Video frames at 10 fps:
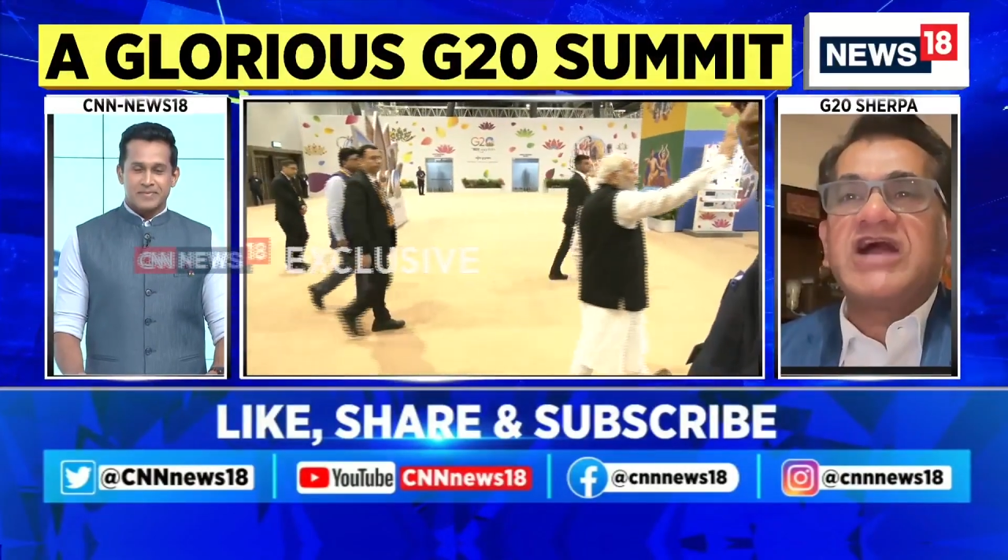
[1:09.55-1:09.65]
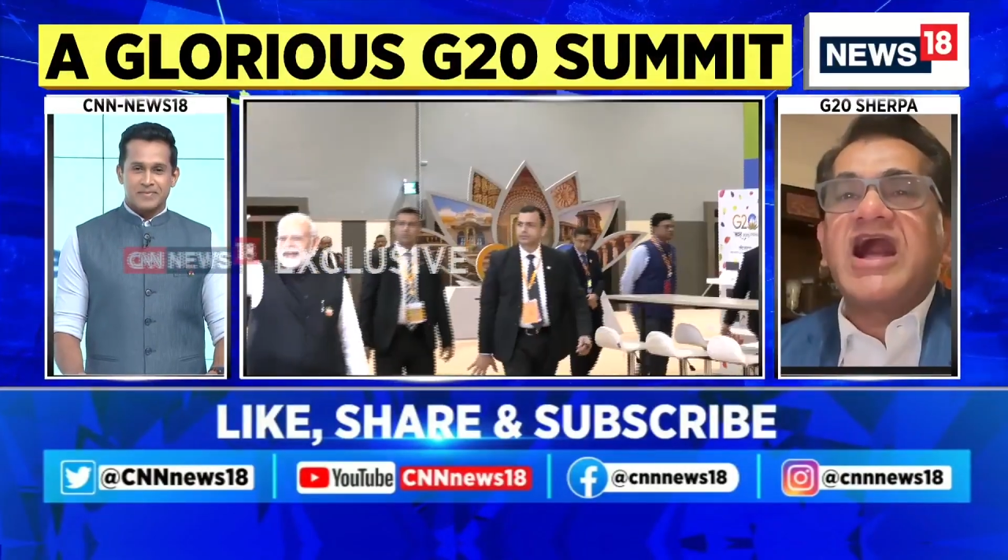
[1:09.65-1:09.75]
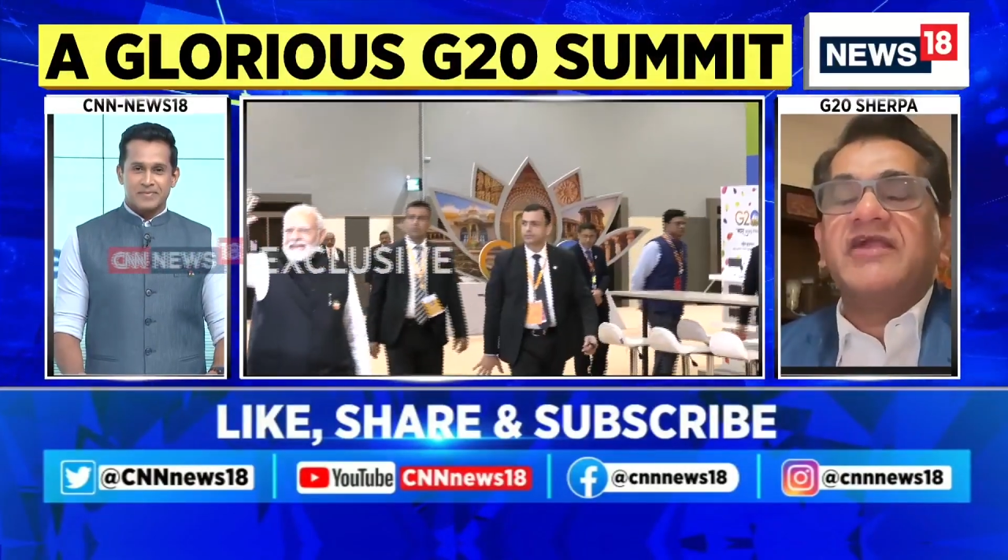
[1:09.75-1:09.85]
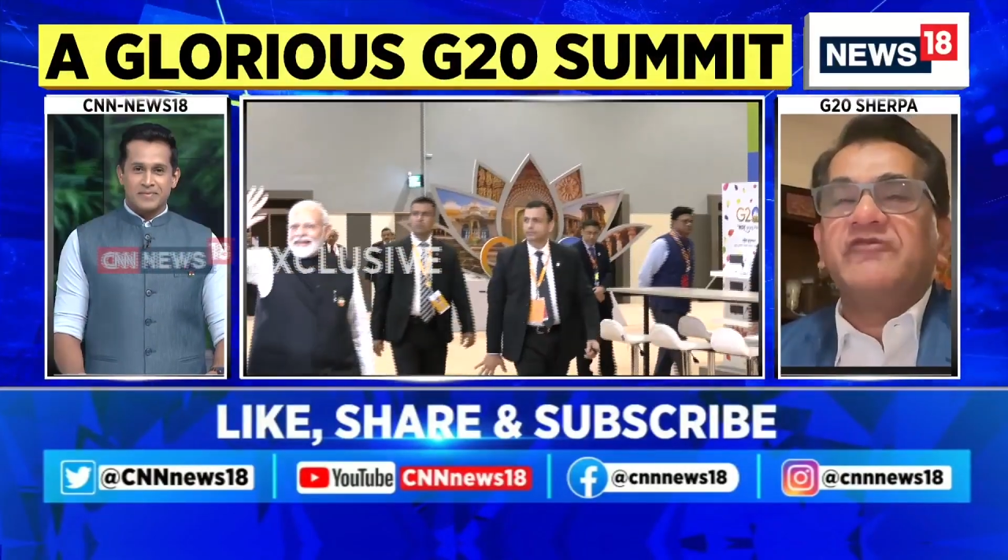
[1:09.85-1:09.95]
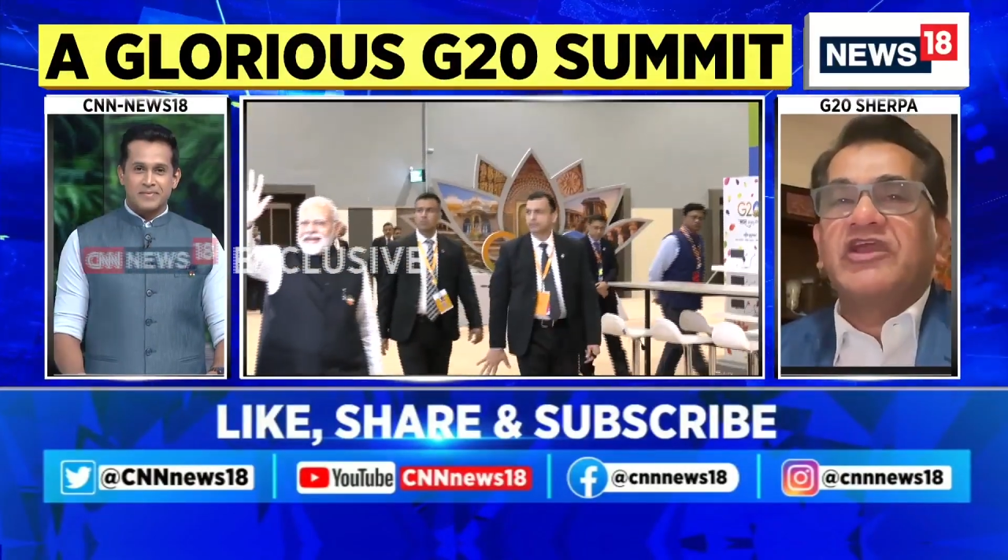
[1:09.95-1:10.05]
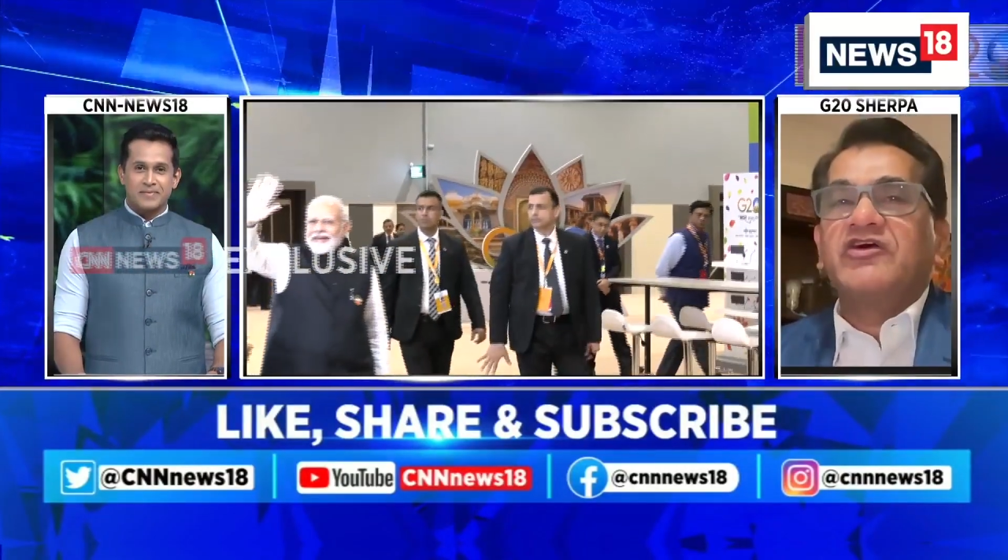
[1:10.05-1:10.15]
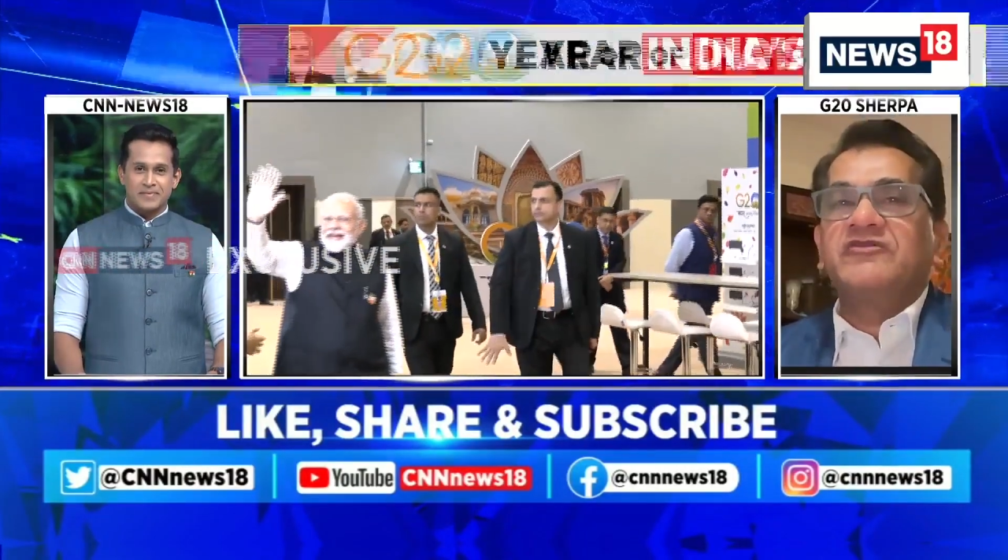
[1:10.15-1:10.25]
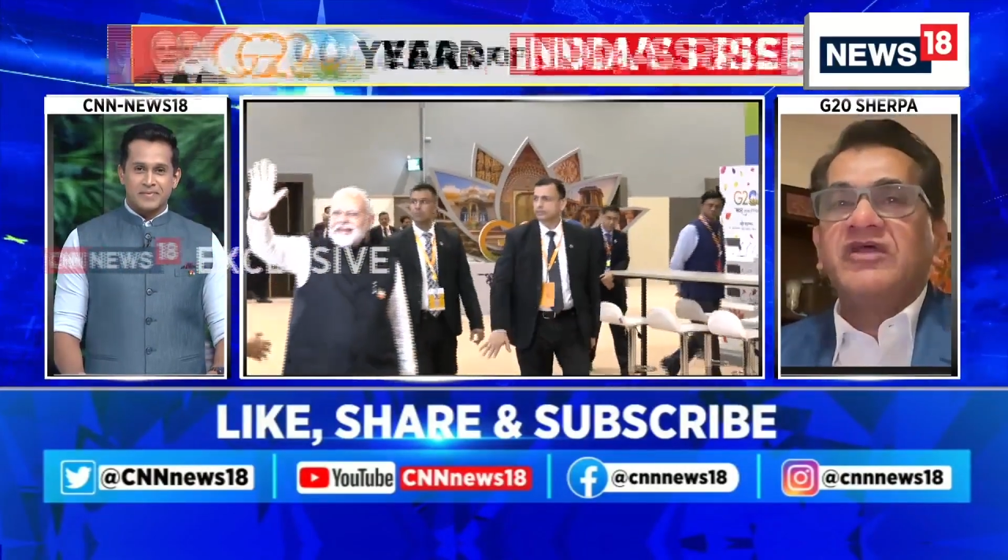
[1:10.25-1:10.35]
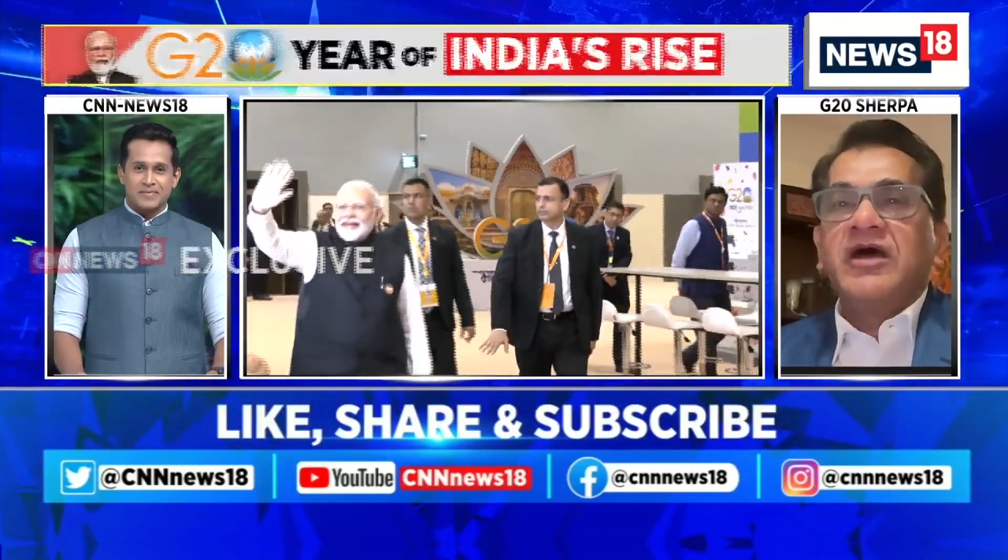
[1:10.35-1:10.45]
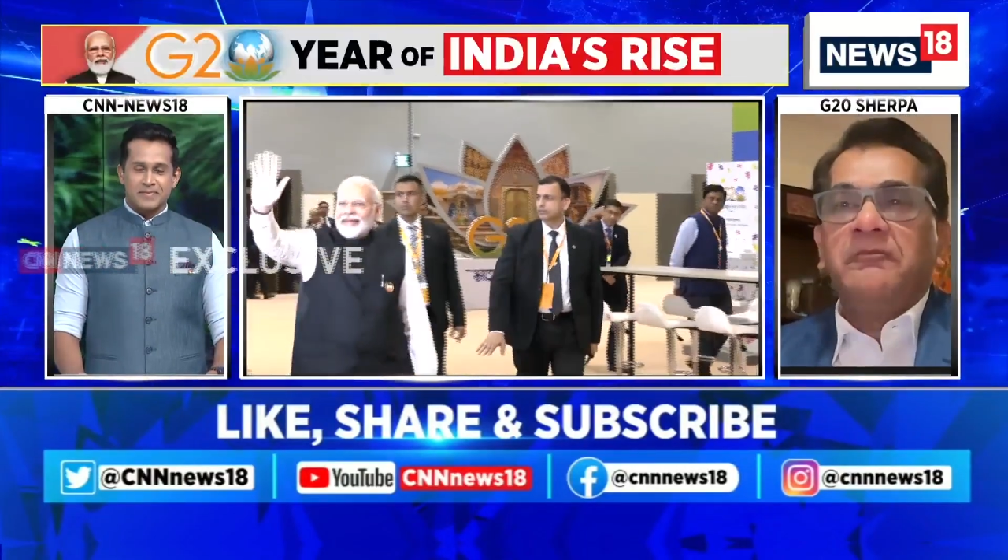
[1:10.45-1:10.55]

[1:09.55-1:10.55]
hard because